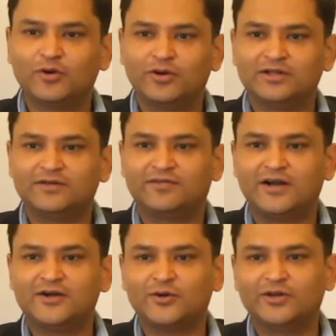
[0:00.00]
roll and the
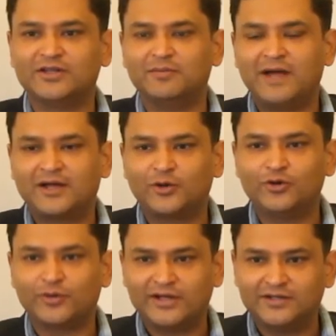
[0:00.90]
front roll and the back roll
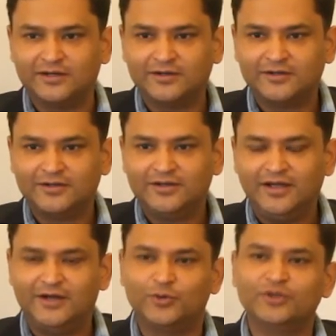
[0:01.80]
together
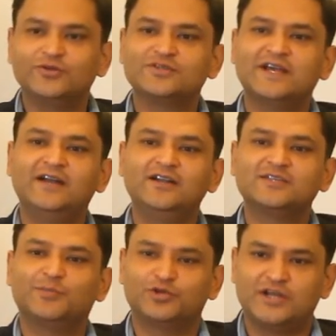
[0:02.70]
and doing those
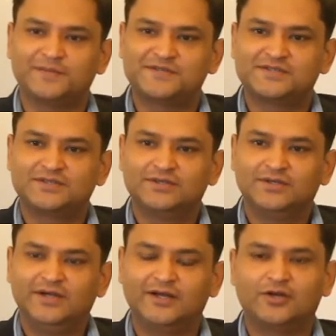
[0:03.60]
endless push-ups
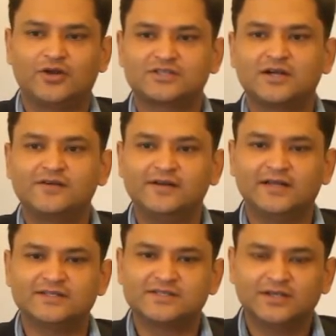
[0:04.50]
and cross-country
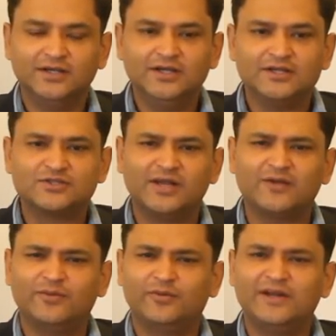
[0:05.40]
runs. So
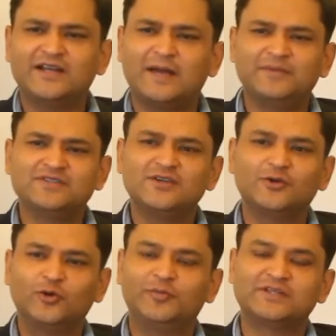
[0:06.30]
when it happens in a
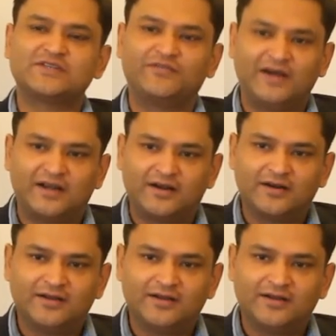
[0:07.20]
group, it's fun.